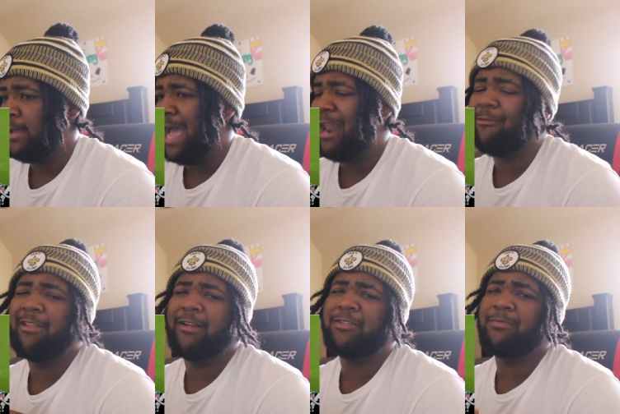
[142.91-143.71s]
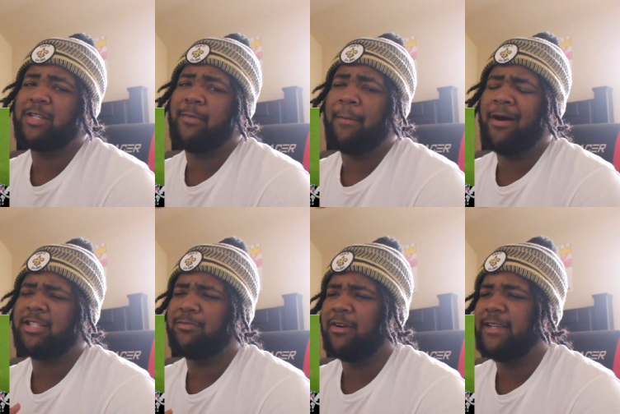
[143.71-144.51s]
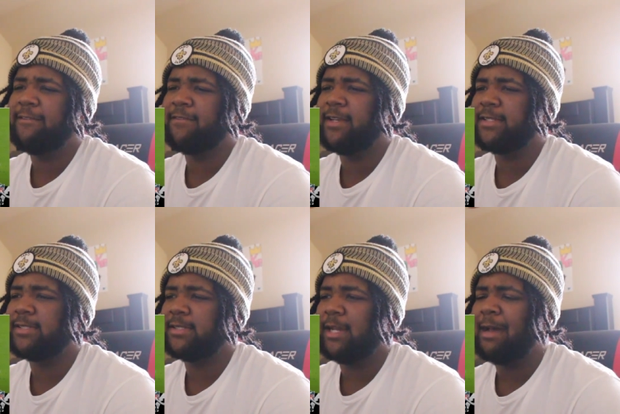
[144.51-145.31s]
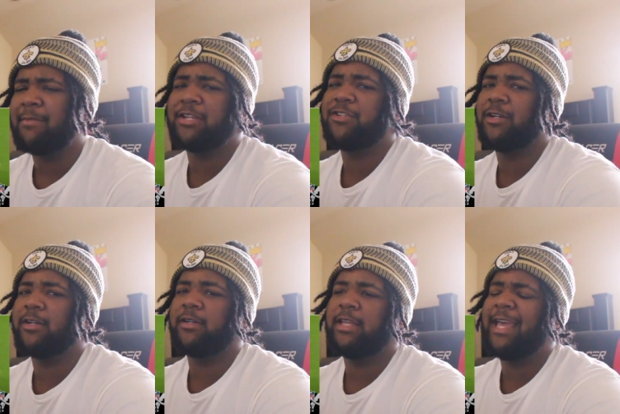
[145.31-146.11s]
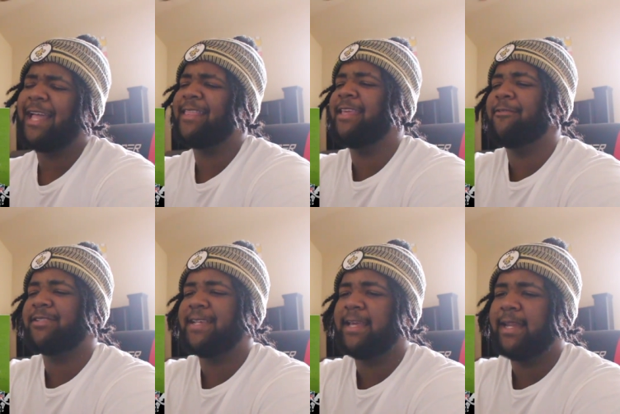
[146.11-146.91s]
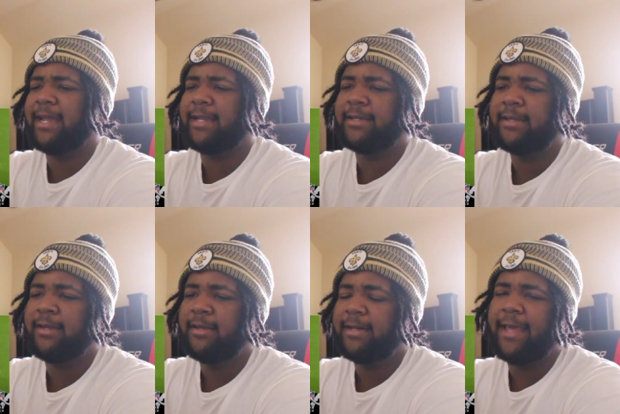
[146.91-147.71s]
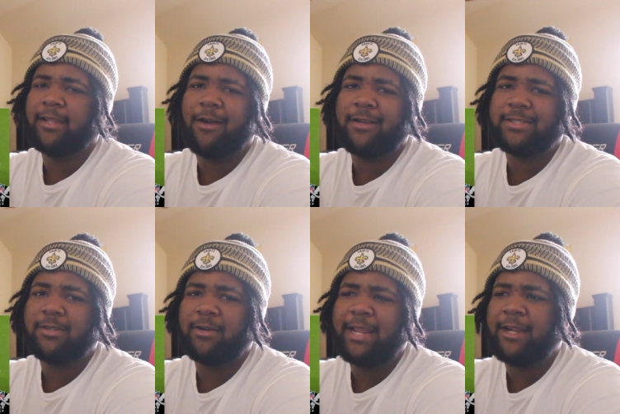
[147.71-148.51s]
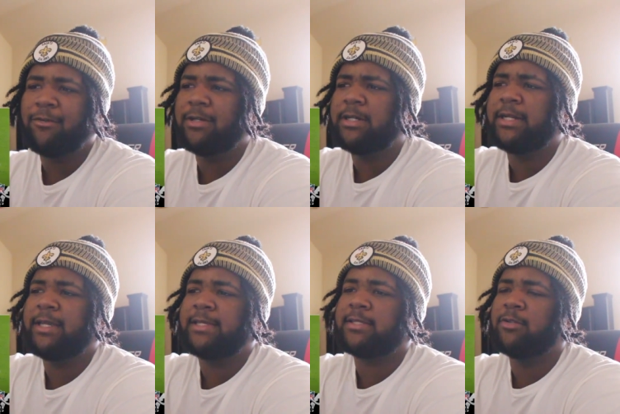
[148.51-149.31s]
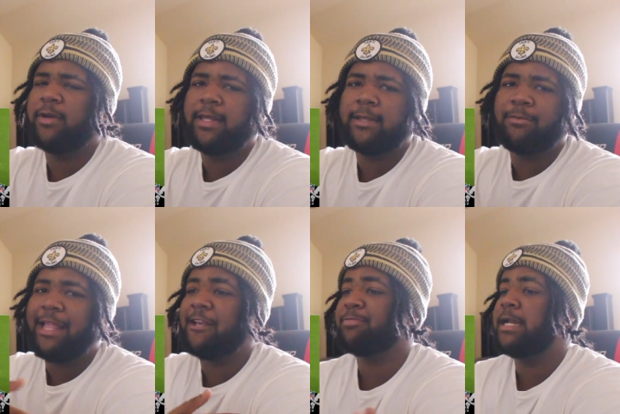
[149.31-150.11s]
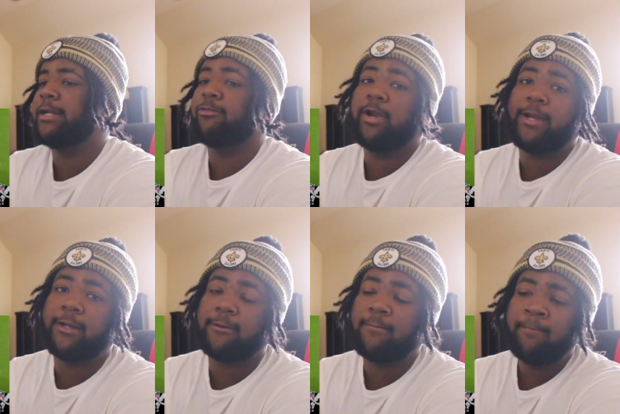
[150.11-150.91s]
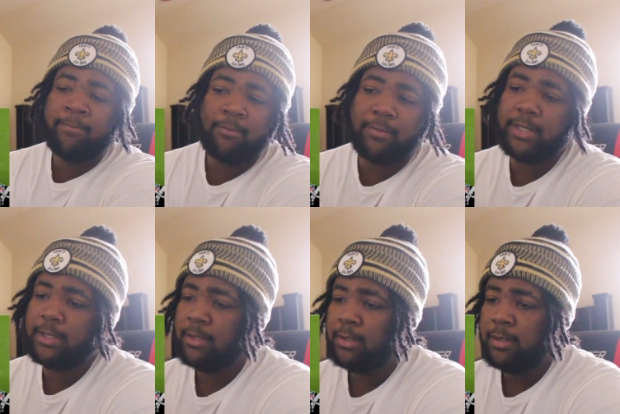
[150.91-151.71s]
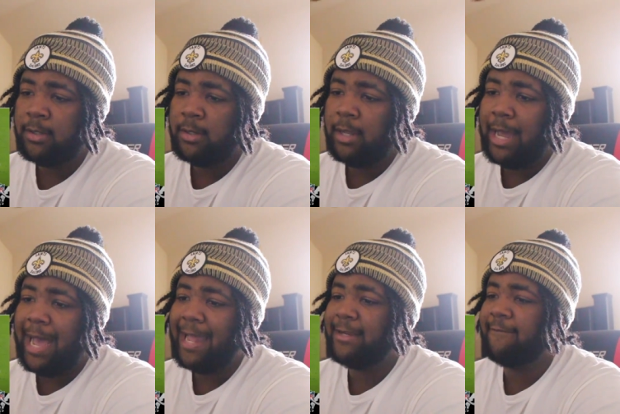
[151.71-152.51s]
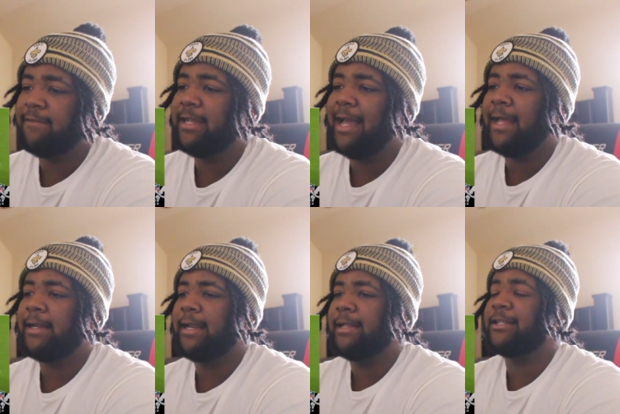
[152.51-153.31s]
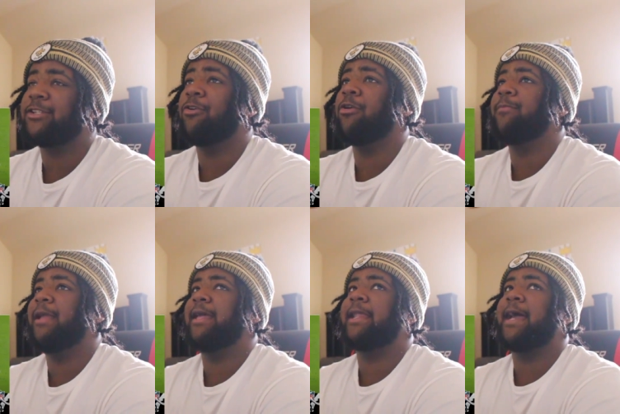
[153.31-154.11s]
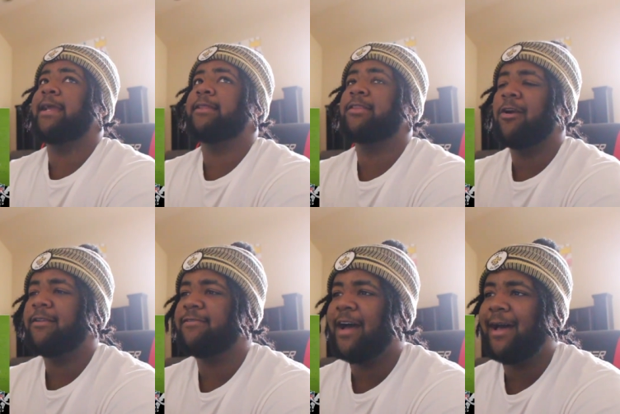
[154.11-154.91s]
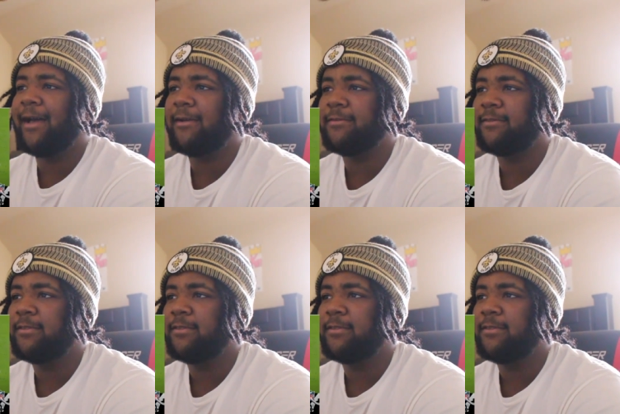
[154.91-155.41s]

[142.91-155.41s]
I don't really know too much about Baltimore defense. I'm not sure. He, I think he was saying like they had lost or they didn't do good against New England, but they was playing in the rain though. But I definitely got the score being like 35-28.